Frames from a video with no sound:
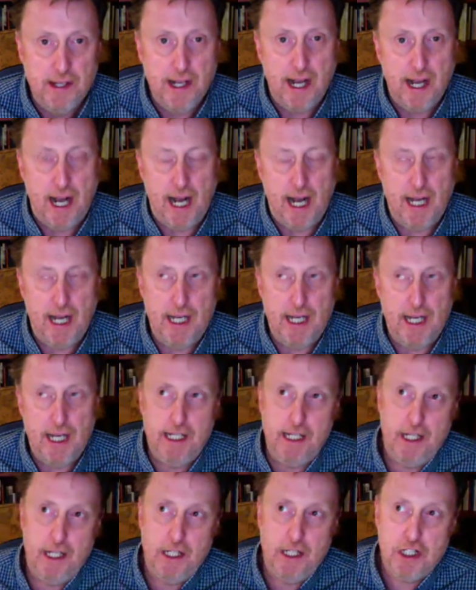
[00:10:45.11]
And
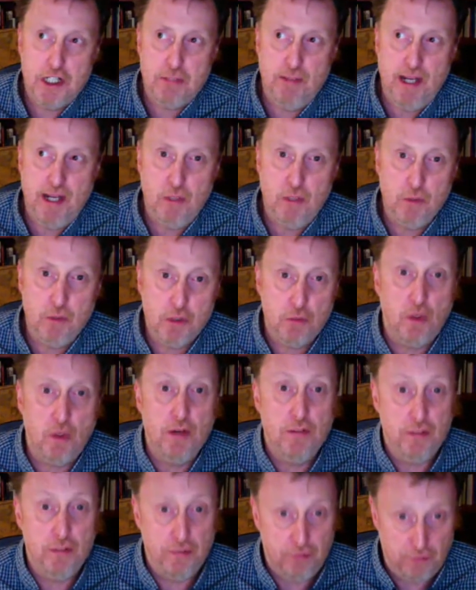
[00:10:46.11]
uh, Smail was one
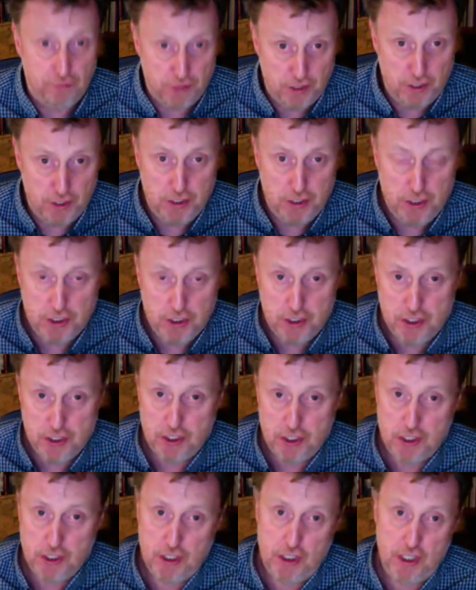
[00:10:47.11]
of the first
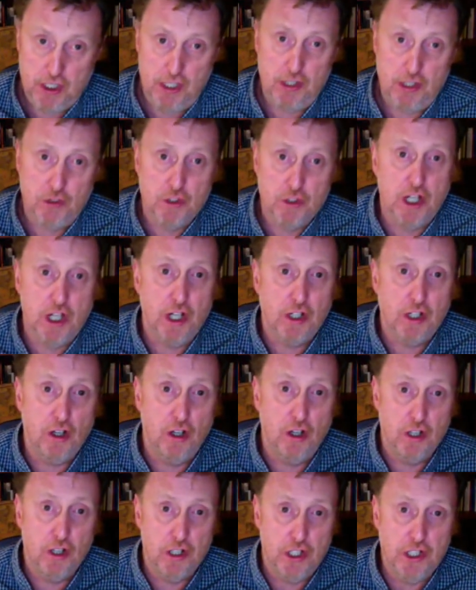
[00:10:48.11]
clinical
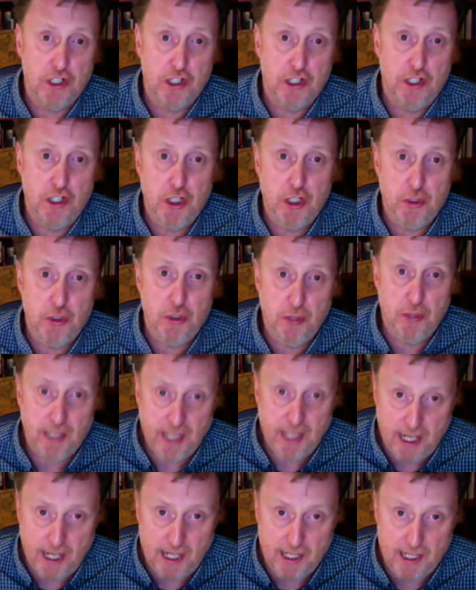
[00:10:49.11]
psychologists in the
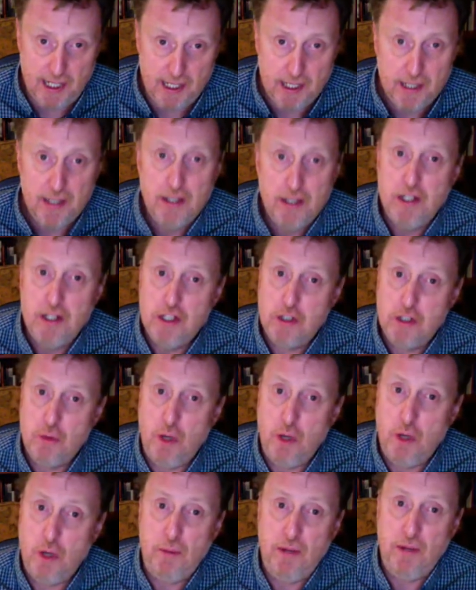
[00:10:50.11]
UK to
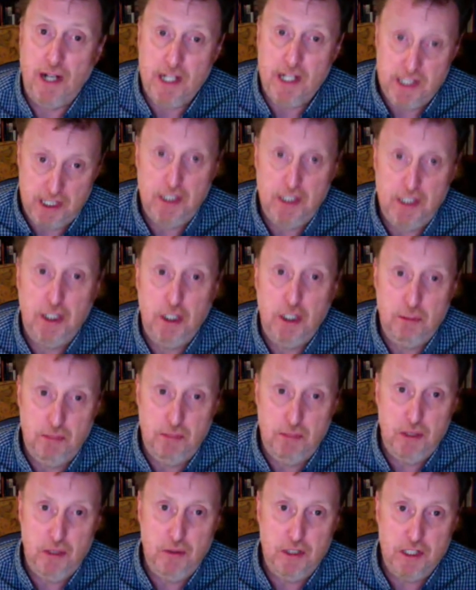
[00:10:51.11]
operate in the
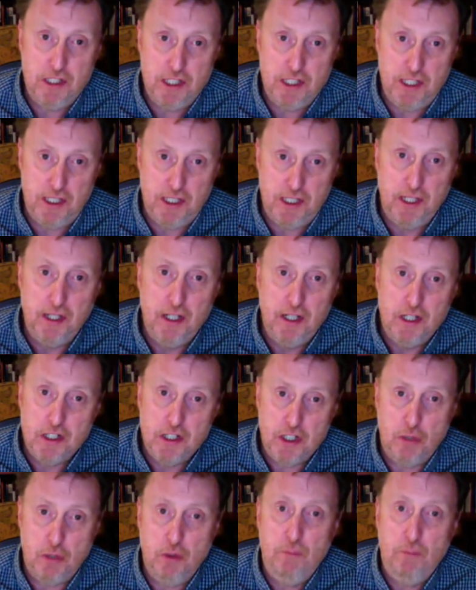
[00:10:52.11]
community.
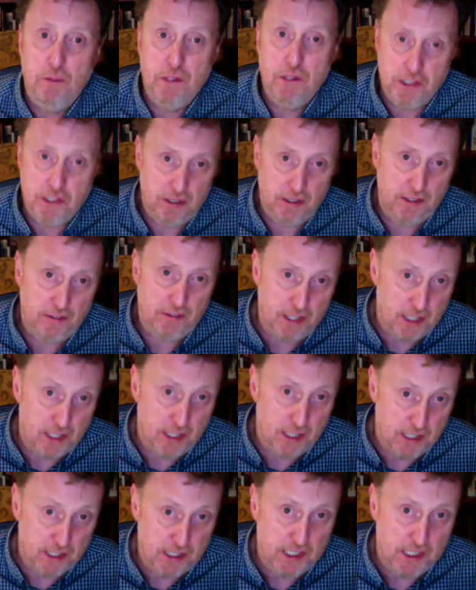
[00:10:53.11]
So, up until the
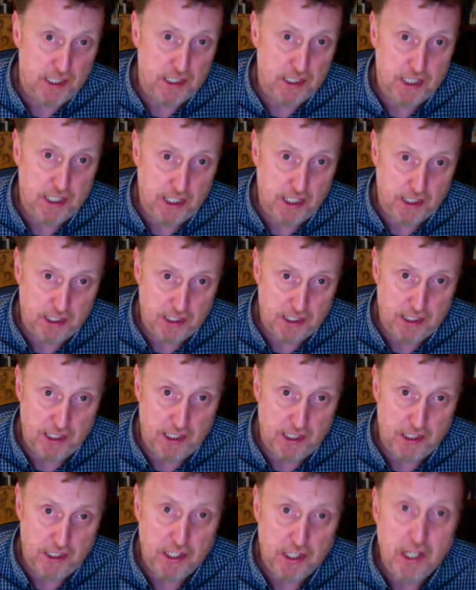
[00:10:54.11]

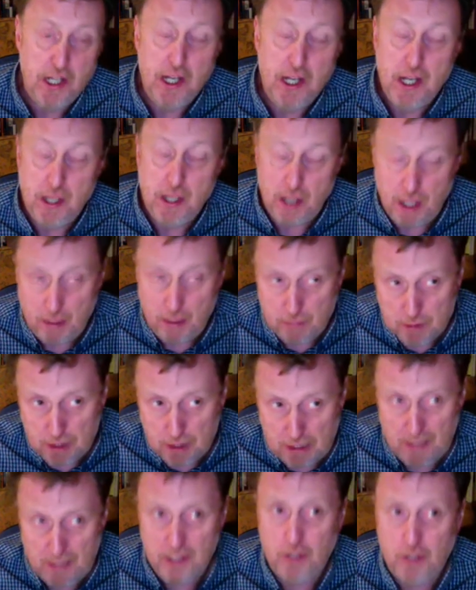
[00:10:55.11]
1960s, uh,
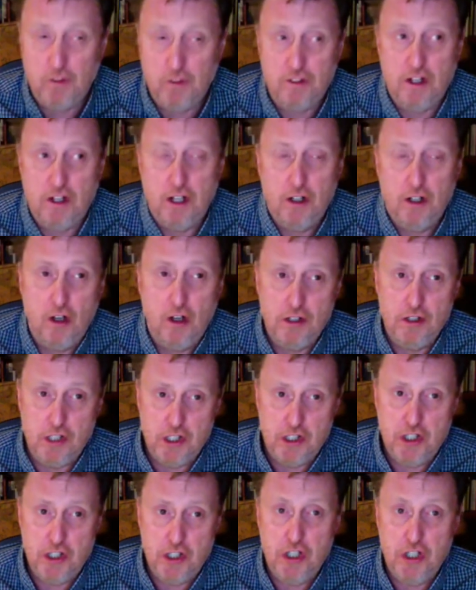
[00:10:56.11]
clinical
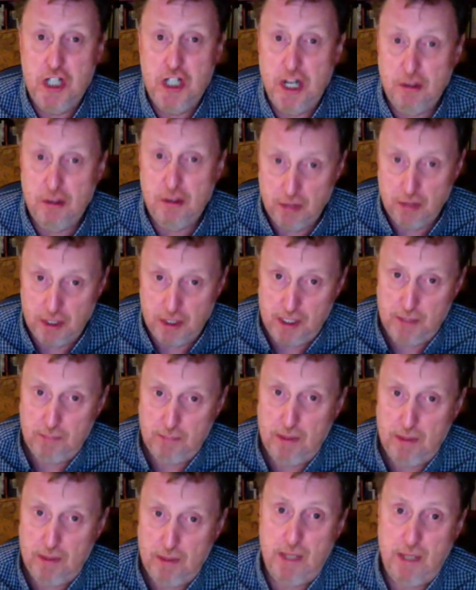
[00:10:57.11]
psychologists had generally
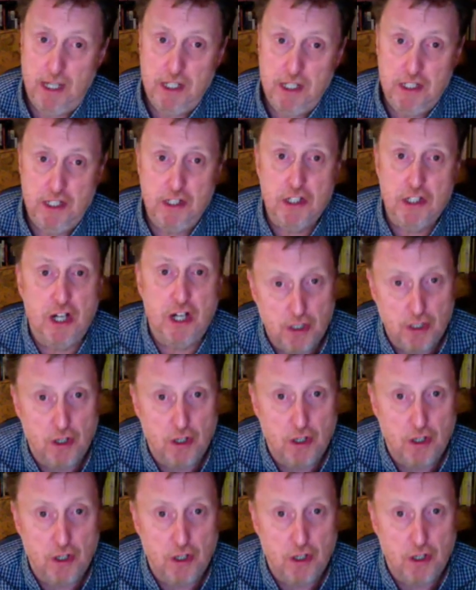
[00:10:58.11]
been based in
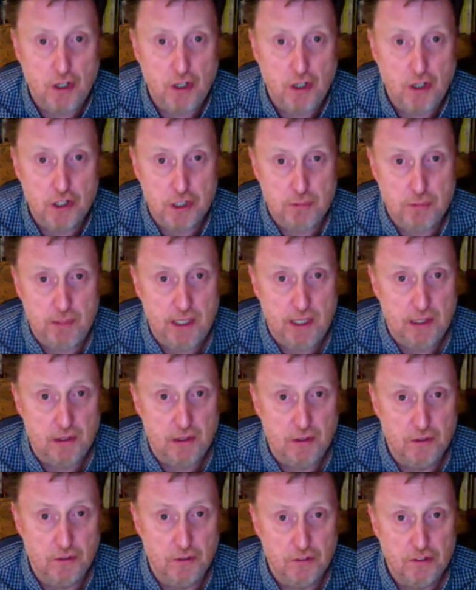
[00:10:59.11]
psychiatric
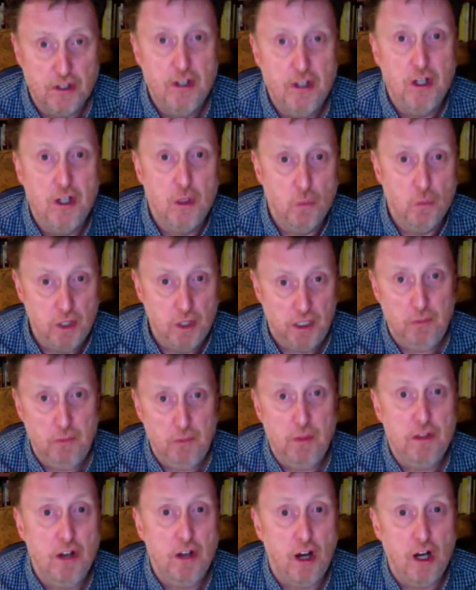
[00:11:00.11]
hospitals working with
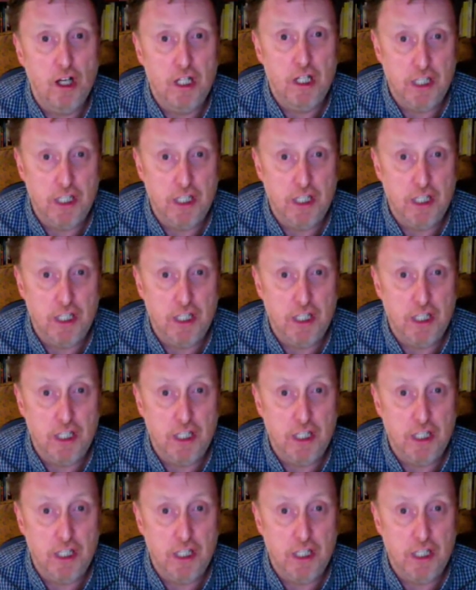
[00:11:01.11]
highly